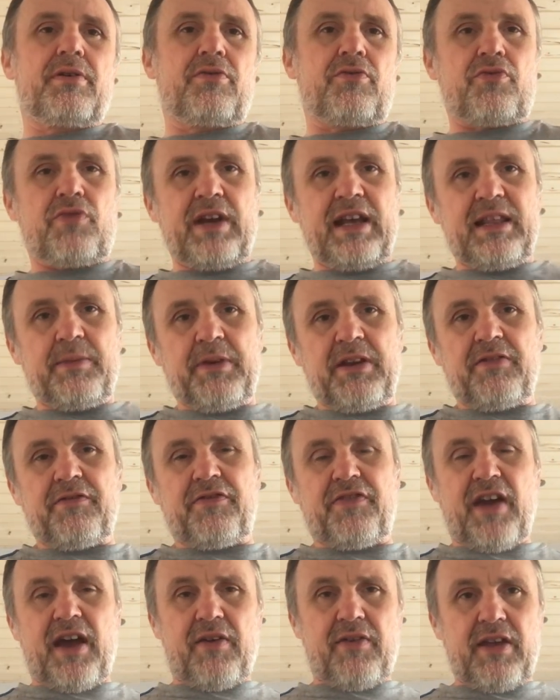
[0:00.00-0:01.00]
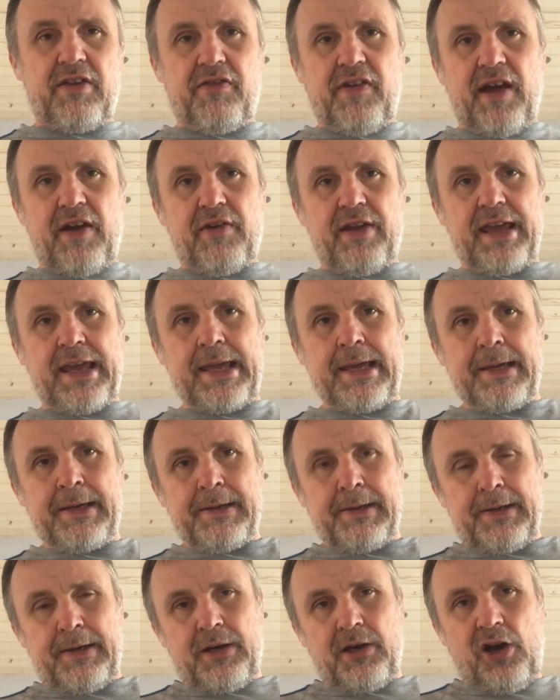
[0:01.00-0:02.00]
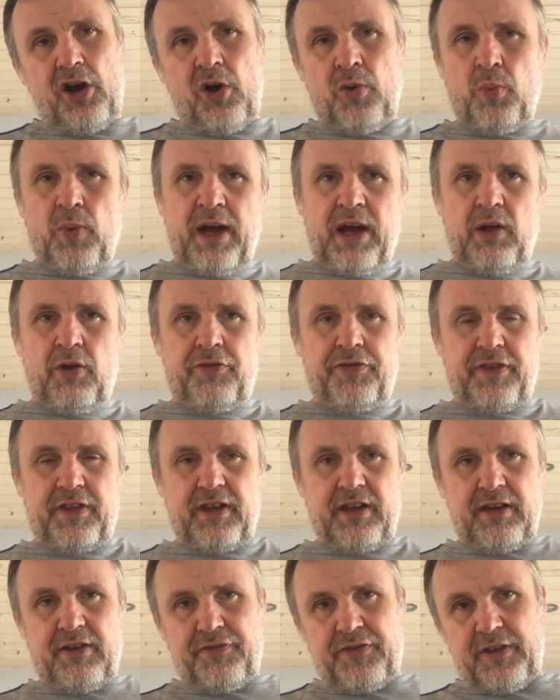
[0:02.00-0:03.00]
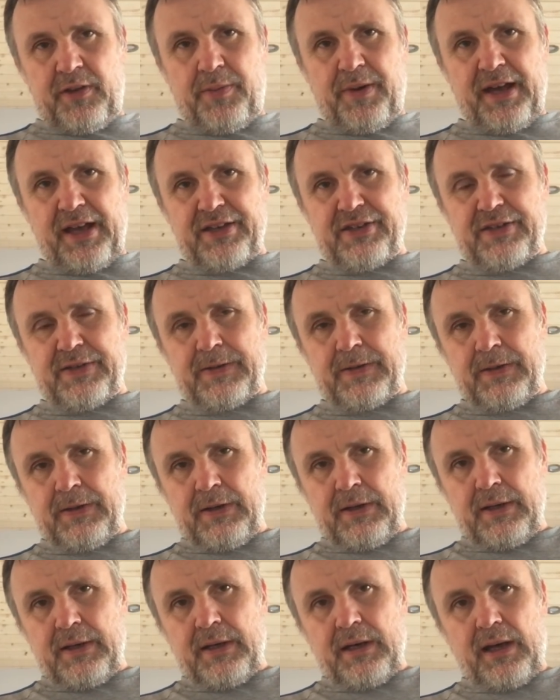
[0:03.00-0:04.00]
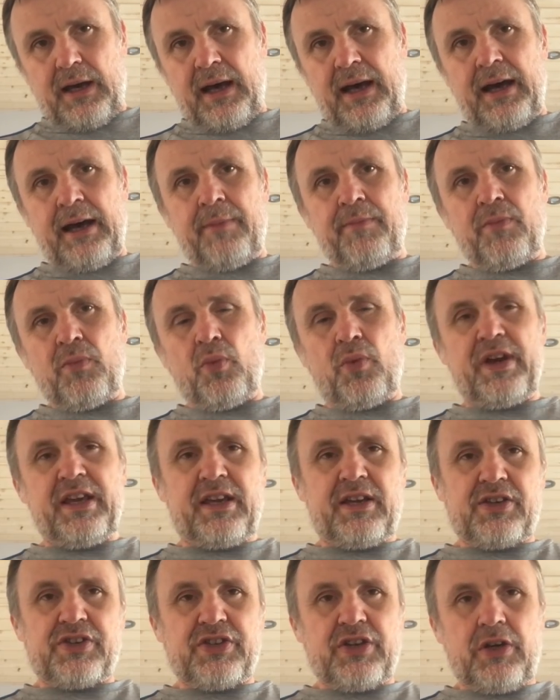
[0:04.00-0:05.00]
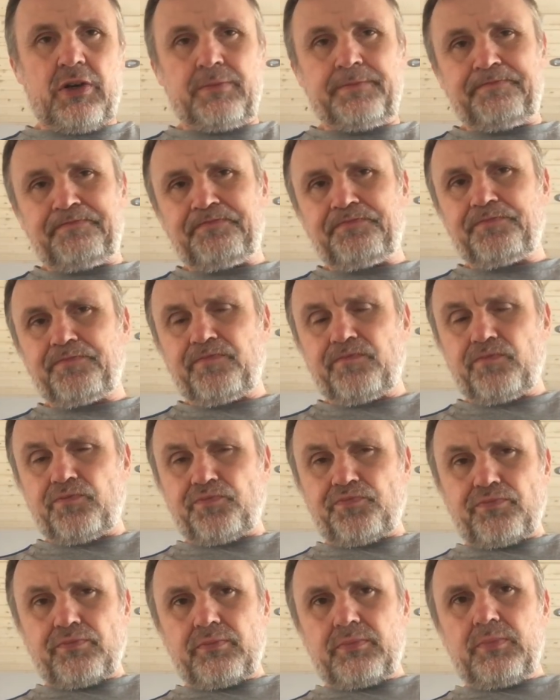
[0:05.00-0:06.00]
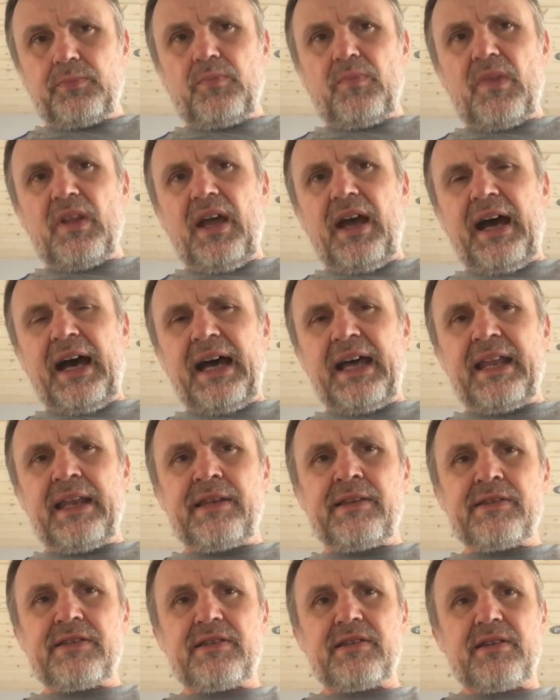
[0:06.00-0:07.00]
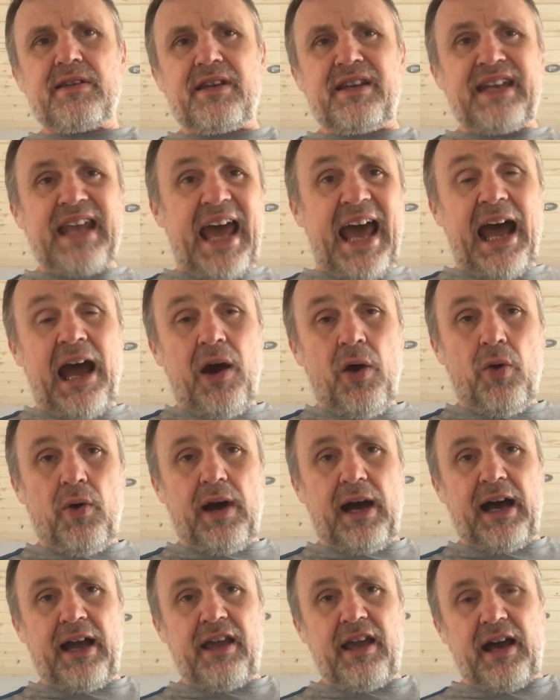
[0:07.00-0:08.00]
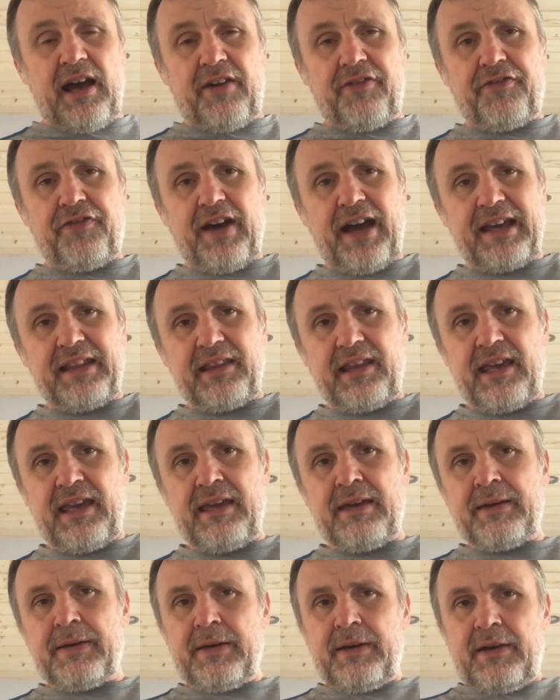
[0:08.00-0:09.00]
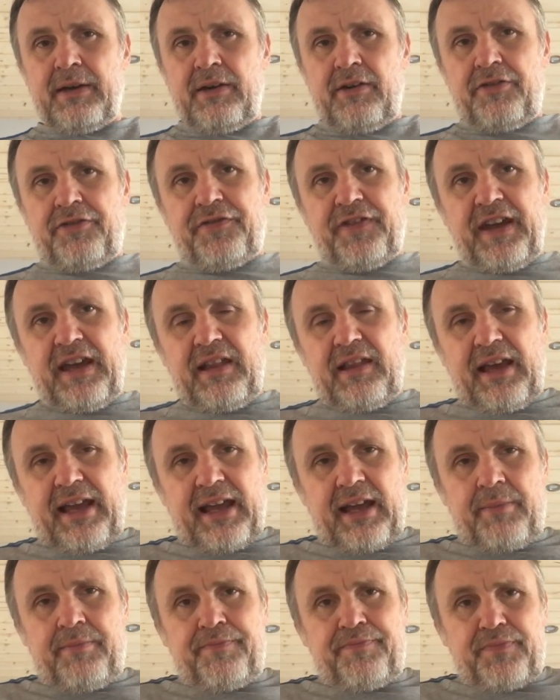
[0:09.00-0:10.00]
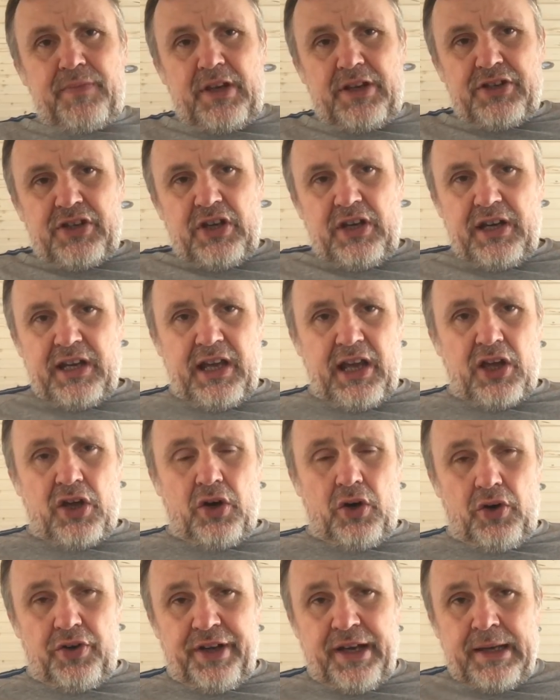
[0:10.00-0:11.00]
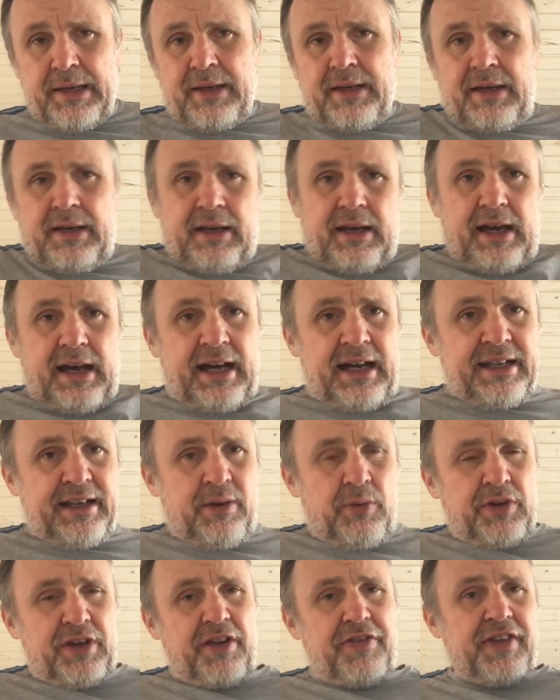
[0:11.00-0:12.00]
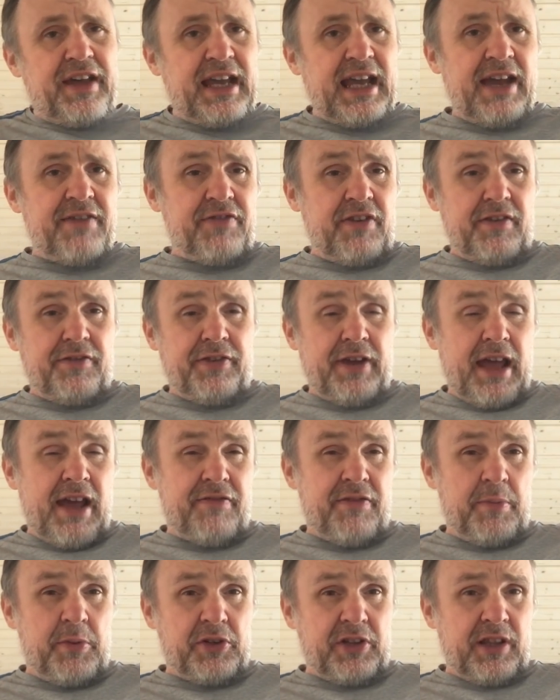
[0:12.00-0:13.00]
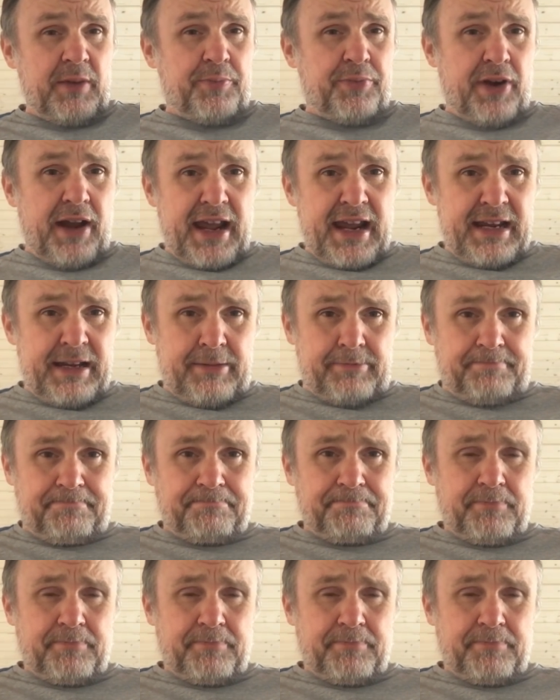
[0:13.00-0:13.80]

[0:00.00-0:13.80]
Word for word: really been very, very unwell for the for the past um, week or so. And now I, I finally feel like I'm turning a corner. And I want to thank every everybody that prayed